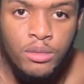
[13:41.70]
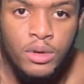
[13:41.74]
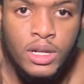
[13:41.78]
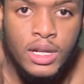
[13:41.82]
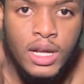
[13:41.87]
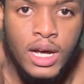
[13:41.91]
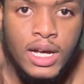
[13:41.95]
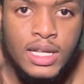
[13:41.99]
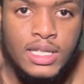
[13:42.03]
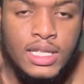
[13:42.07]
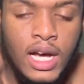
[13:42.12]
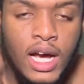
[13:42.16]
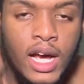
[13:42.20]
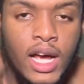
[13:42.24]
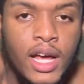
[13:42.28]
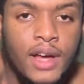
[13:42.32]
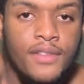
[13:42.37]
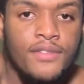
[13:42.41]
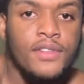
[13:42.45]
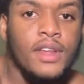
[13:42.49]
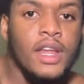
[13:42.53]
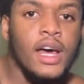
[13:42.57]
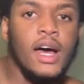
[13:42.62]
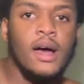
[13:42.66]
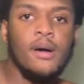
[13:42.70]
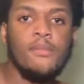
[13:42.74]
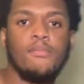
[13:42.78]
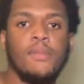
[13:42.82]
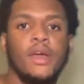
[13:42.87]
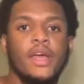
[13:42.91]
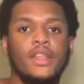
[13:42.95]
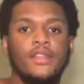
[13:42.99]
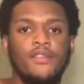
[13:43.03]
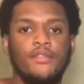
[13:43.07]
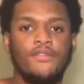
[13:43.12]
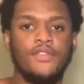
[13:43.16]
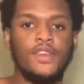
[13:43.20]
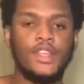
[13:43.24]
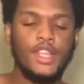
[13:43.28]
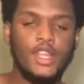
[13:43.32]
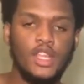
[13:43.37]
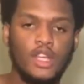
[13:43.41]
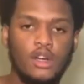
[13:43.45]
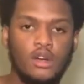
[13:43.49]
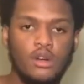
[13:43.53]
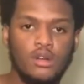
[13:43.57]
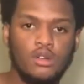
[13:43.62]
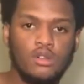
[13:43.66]
realize I have not made a
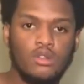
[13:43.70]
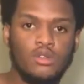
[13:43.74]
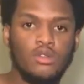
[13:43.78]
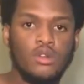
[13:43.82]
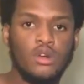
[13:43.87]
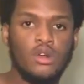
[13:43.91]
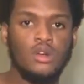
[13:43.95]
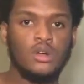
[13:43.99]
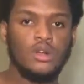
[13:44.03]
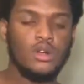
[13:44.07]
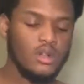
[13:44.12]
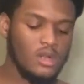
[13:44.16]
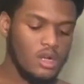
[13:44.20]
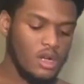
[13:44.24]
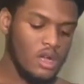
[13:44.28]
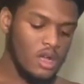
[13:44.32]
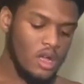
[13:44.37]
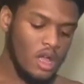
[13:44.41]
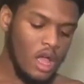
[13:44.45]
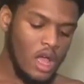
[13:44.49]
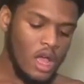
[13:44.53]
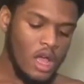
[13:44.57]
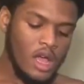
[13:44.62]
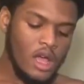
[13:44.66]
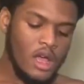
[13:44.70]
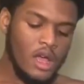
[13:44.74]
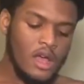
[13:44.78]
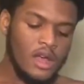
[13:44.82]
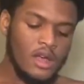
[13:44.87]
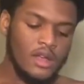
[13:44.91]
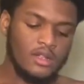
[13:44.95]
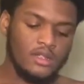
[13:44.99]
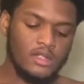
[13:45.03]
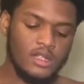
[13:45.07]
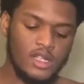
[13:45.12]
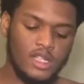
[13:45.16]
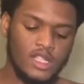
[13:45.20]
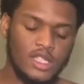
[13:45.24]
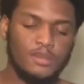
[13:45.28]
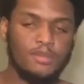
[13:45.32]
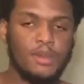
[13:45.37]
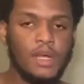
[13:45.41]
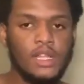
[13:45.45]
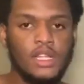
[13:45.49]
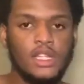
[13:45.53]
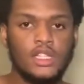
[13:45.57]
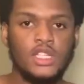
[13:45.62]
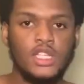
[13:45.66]
video
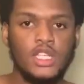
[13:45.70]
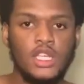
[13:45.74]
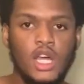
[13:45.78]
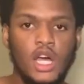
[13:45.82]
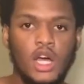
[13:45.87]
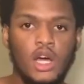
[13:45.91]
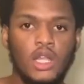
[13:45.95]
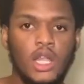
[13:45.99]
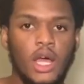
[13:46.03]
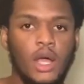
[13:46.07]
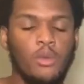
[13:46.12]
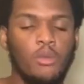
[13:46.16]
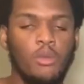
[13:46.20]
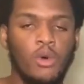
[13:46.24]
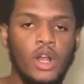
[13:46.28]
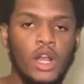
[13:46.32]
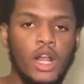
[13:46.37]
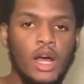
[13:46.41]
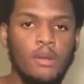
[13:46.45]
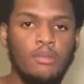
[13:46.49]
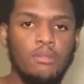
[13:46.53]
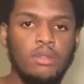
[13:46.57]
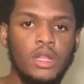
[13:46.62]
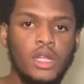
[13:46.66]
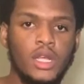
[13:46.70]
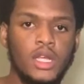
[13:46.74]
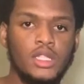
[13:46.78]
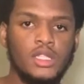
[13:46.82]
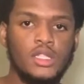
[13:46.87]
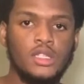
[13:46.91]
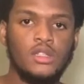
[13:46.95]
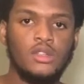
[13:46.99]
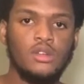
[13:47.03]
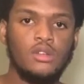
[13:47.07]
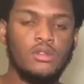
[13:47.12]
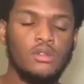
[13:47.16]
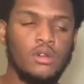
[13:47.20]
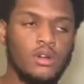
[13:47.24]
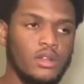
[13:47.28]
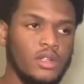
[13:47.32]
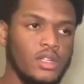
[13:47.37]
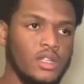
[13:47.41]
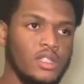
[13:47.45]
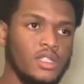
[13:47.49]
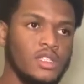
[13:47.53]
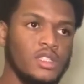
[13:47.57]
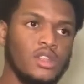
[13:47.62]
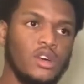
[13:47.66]
explaining to y'all like what I plan to do on
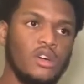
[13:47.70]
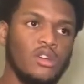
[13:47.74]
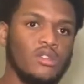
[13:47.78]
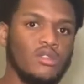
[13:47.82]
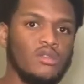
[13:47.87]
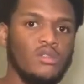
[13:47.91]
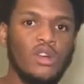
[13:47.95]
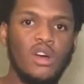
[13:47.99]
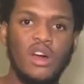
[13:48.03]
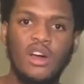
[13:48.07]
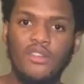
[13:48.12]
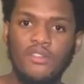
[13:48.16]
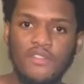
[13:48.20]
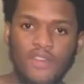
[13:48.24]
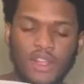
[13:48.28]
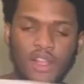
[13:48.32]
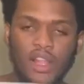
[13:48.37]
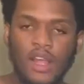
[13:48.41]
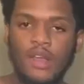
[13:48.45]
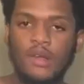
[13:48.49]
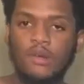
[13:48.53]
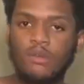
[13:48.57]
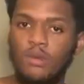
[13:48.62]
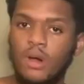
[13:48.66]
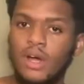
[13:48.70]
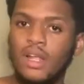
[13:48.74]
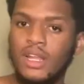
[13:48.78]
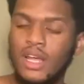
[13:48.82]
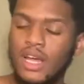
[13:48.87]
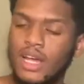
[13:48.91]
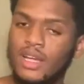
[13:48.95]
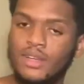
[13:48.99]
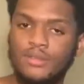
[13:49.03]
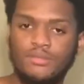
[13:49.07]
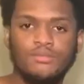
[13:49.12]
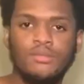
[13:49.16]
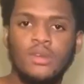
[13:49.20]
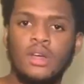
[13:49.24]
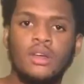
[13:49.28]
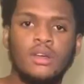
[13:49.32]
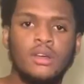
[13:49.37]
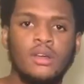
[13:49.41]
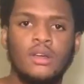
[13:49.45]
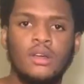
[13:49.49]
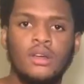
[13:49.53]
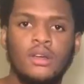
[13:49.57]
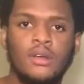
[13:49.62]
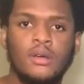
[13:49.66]
this. So, no, I feel like, why not
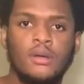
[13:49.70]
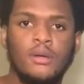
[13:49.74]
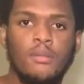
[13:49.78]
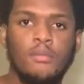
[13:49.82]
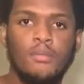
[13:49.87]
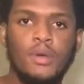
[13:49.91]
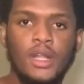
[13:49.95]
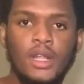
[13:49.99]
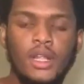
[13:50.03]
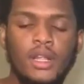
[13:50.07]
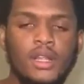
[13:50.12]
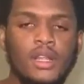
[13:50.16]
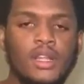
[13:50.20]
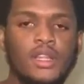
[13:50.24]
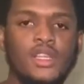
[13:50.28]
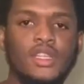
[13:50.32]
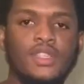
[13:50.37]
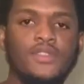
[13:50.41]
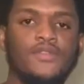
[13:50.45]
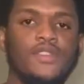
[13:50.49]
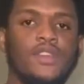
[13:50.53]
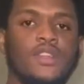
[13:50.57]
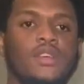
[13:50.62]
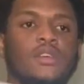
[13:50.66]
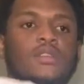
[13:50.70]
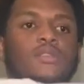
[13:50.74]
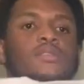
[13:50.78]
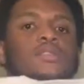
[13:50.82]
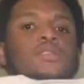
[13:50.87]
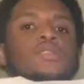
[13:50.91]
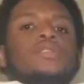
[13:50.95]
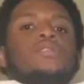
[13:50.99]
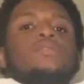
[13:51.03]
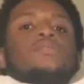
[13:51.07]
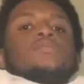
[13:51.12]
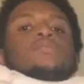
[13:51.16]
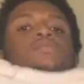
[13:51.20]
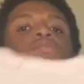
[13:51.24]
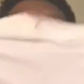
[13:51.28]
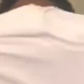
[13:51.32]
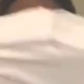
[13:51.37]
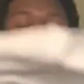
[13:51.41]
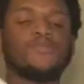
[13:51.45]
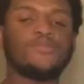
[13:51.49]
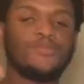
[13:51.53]
put it in this video since,